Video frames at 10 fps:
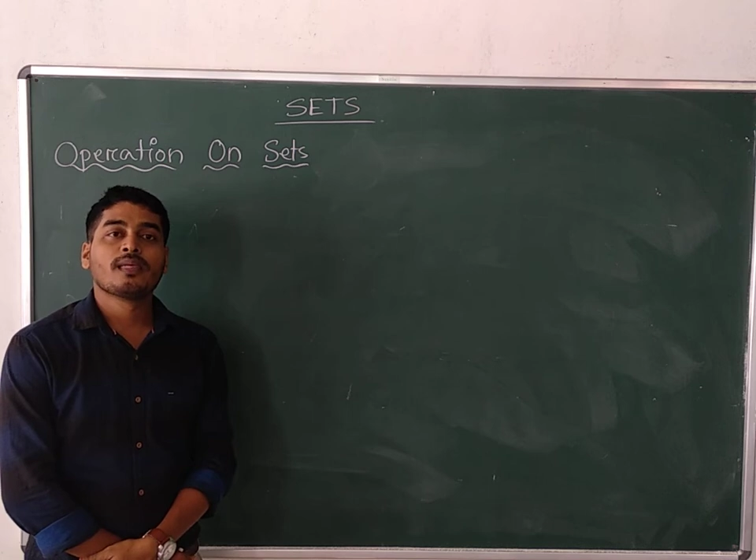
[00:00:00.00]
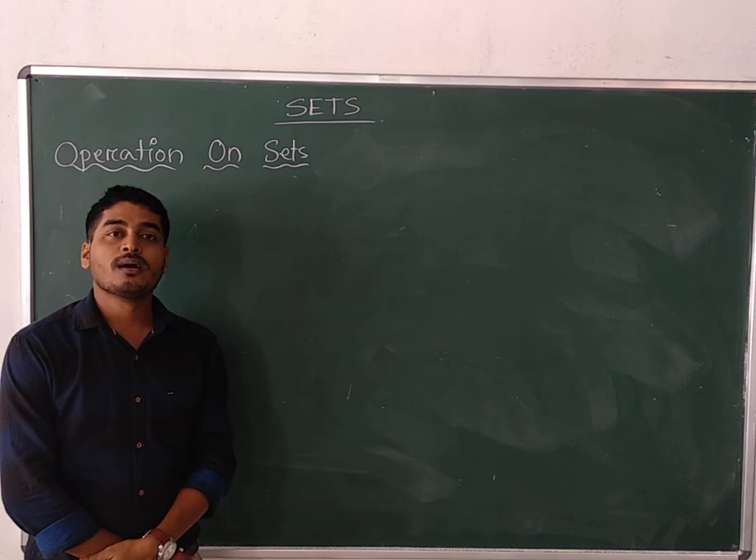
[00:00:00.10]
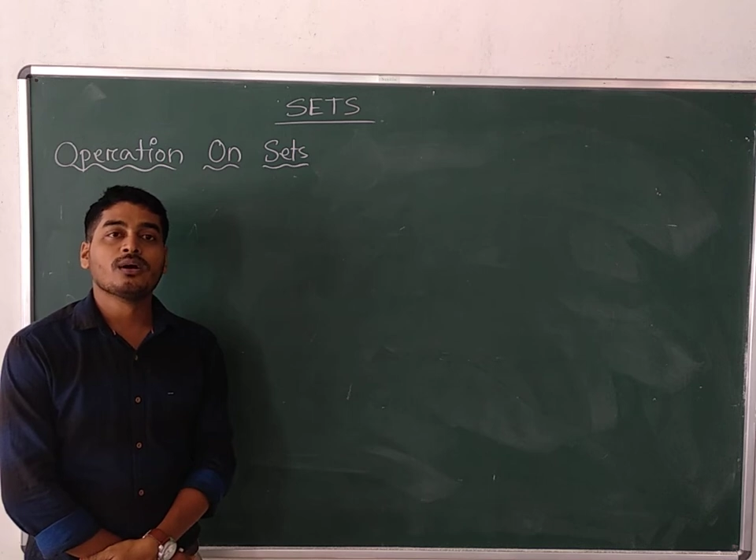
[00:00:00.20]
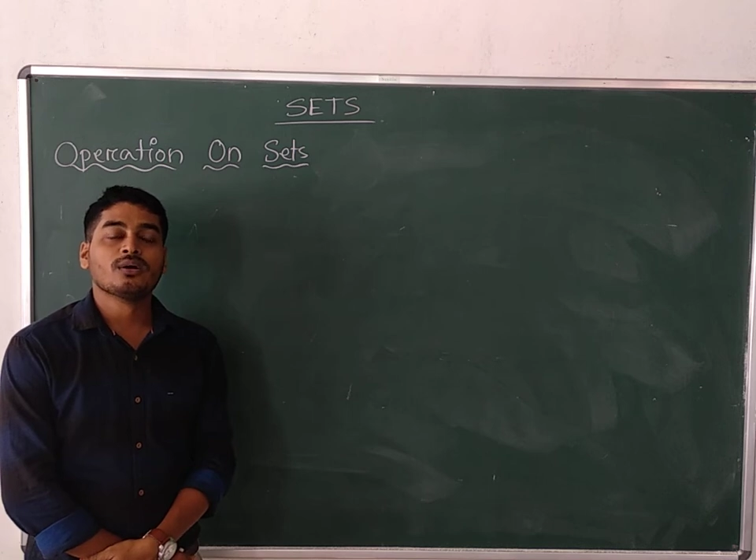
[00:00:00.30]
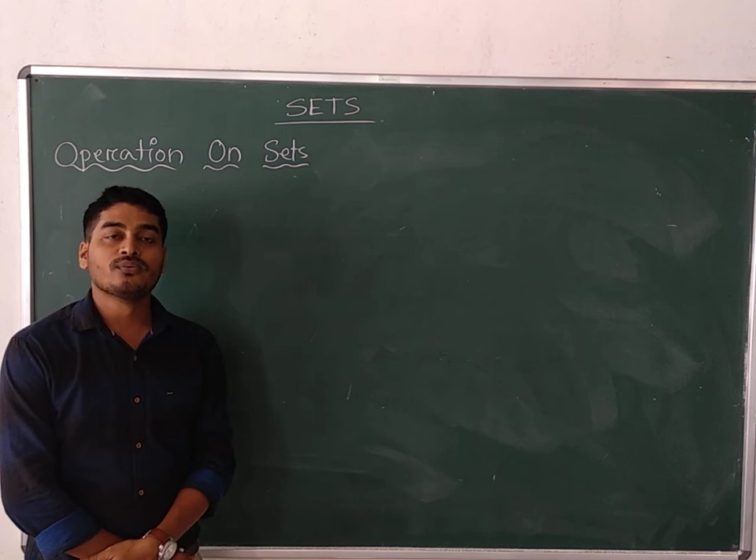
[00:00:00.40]

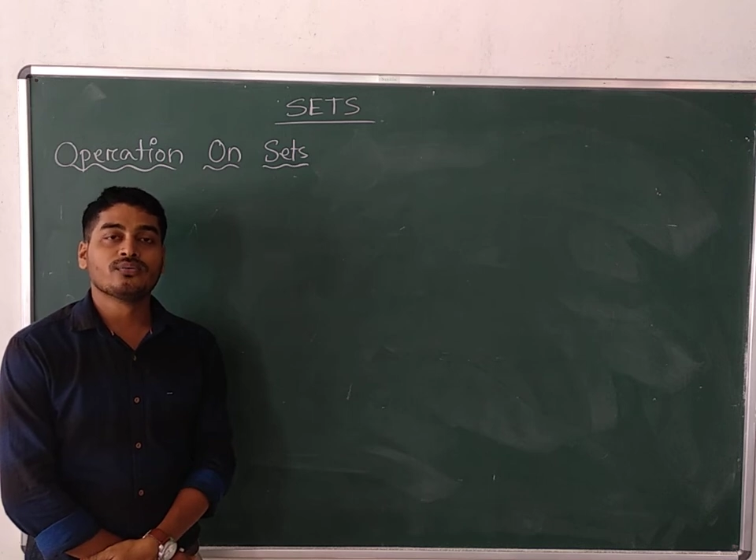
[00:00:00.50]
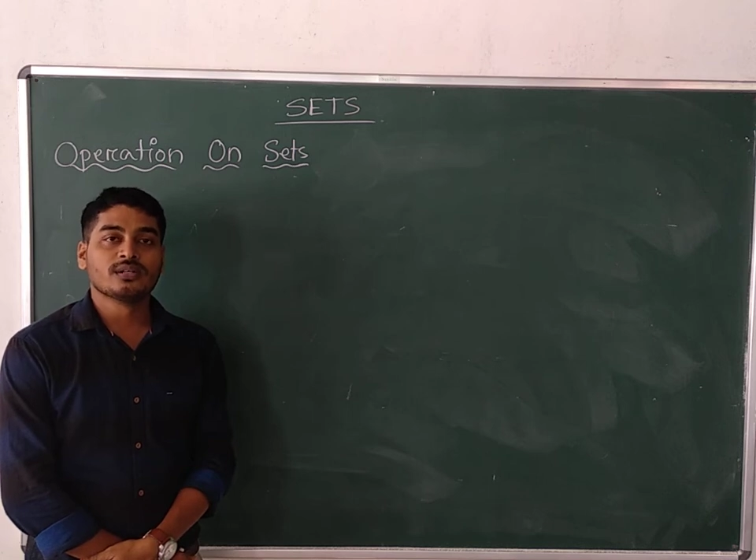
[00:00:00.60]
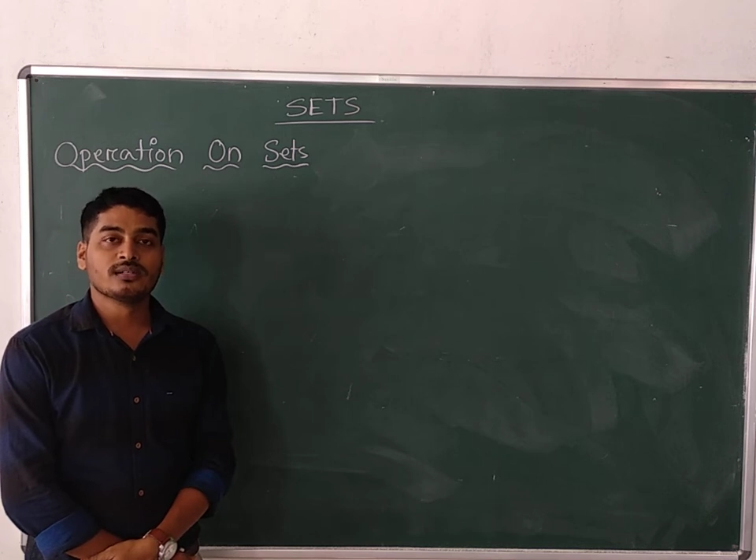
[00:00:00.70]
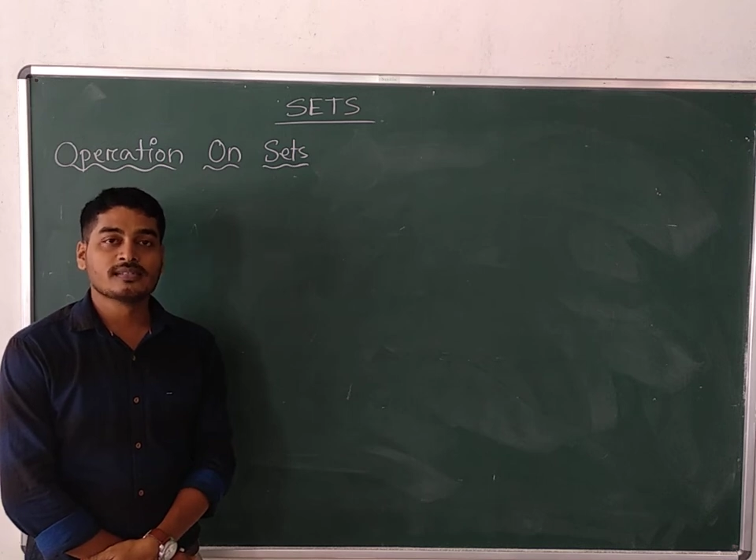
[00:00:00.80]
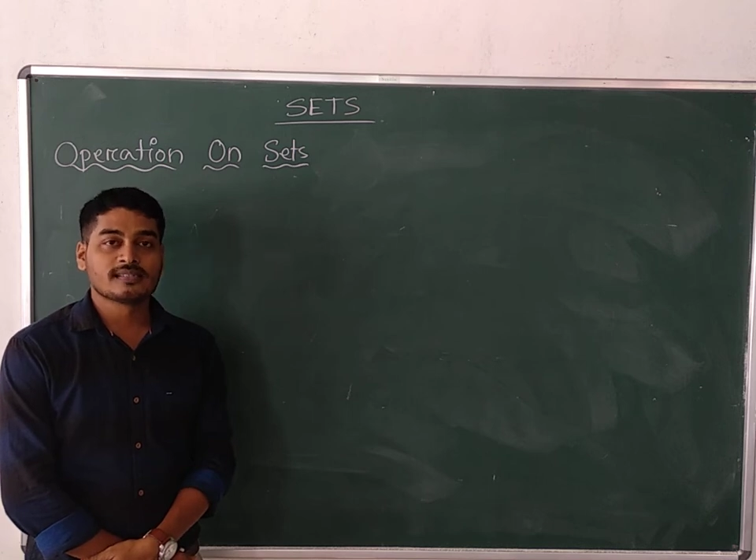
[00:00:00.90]
of
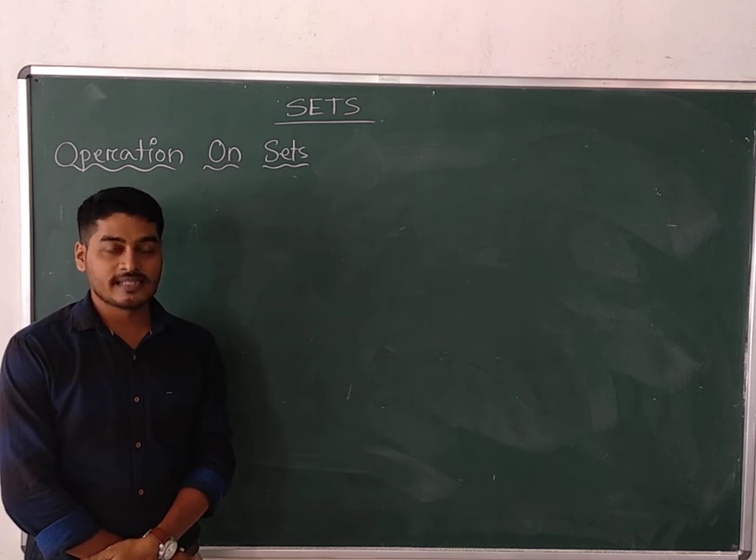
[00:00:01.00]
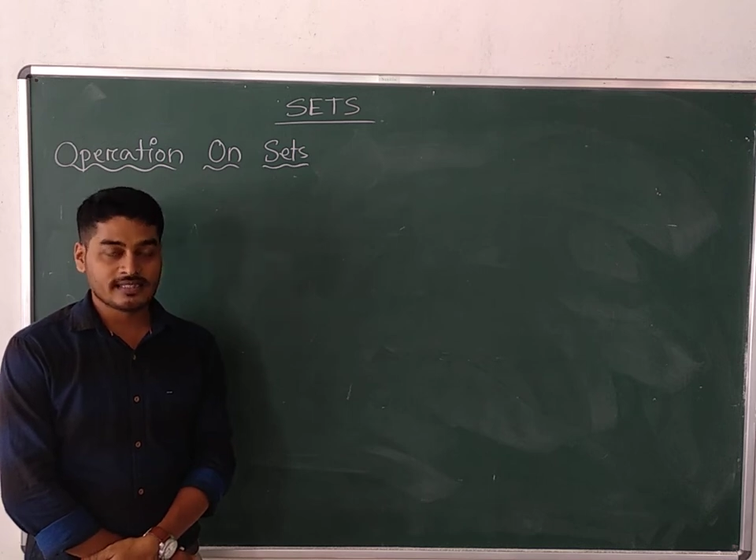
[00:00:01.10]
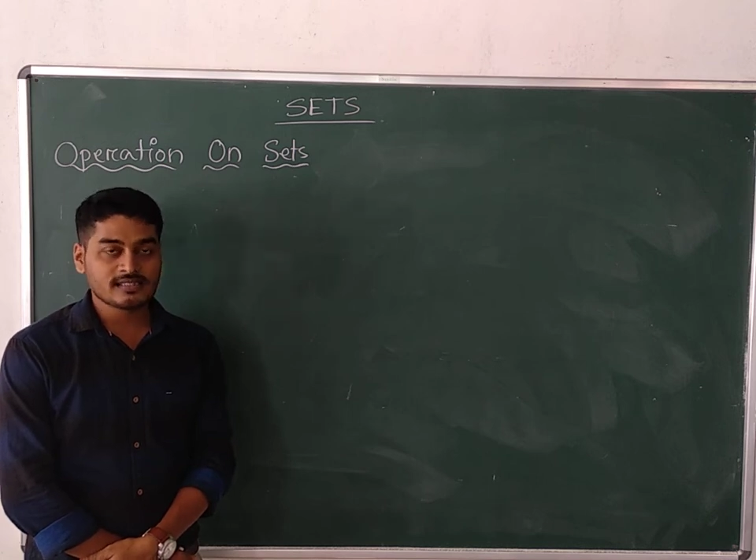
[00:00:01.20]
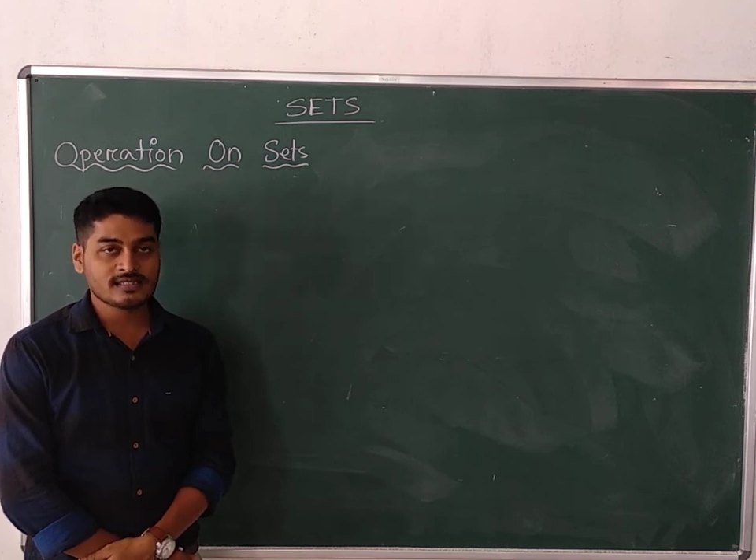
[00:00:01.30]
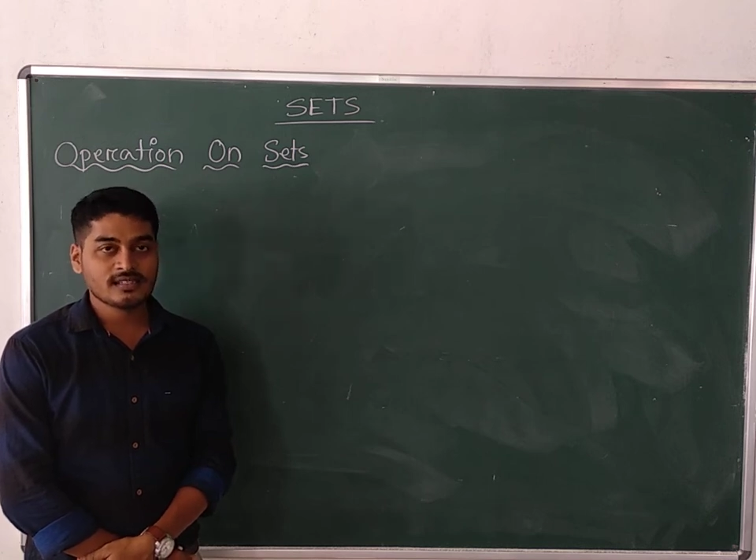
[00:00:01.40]

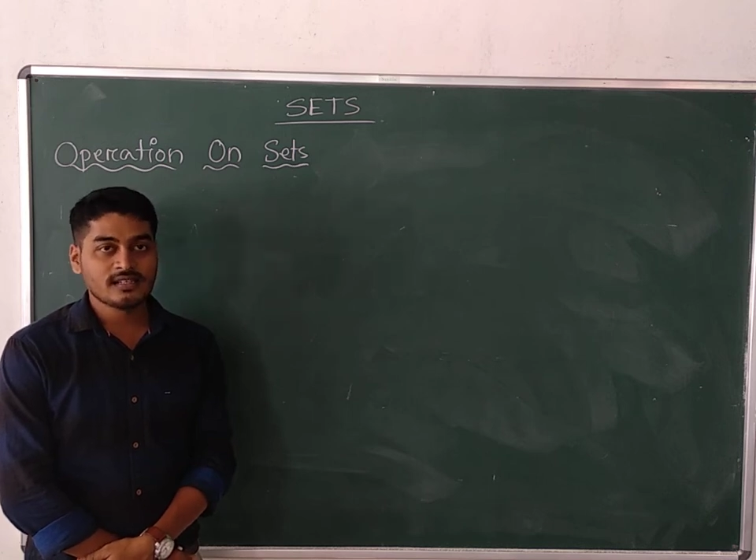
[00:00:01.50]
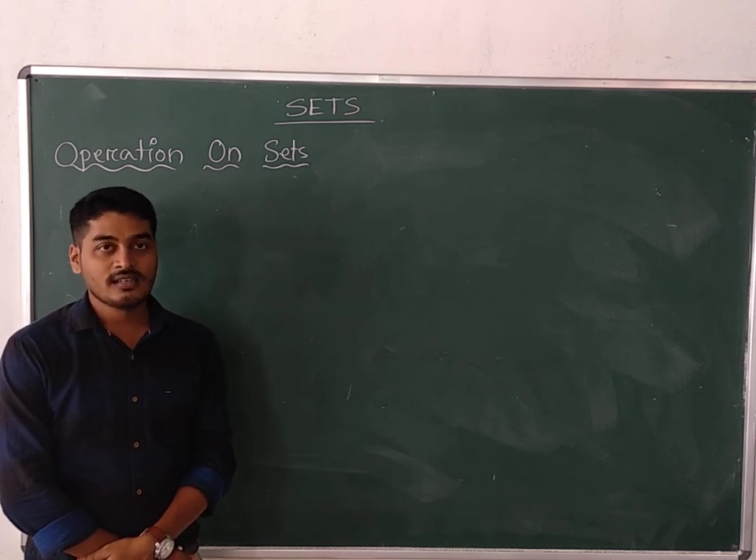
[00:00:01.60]
sets.